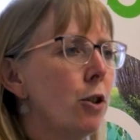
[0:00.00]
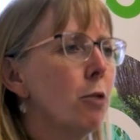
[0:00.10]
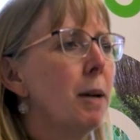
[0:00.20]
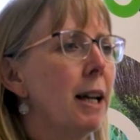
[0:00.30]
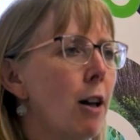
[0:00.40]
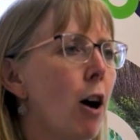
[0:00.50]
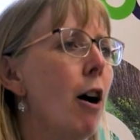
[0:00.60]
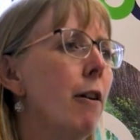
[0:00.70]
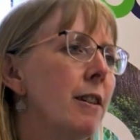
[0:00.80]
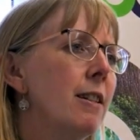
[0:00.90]
just being the
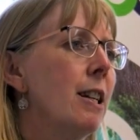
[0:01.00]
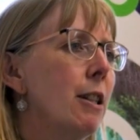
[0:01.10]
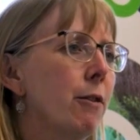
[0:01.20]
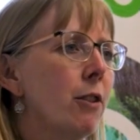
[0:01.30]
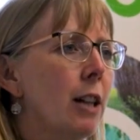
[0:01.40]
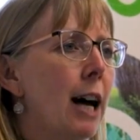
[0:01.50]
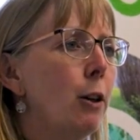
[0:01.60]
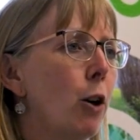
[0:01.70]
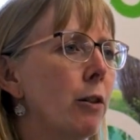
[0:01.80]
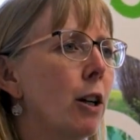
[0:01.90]
harvest interval,
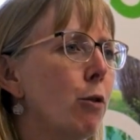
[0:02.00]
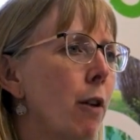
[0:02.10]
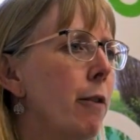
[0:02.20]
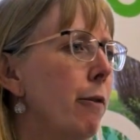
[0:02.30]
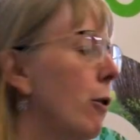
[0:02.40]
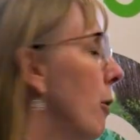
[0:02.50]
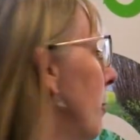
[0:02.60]
how long they're grown for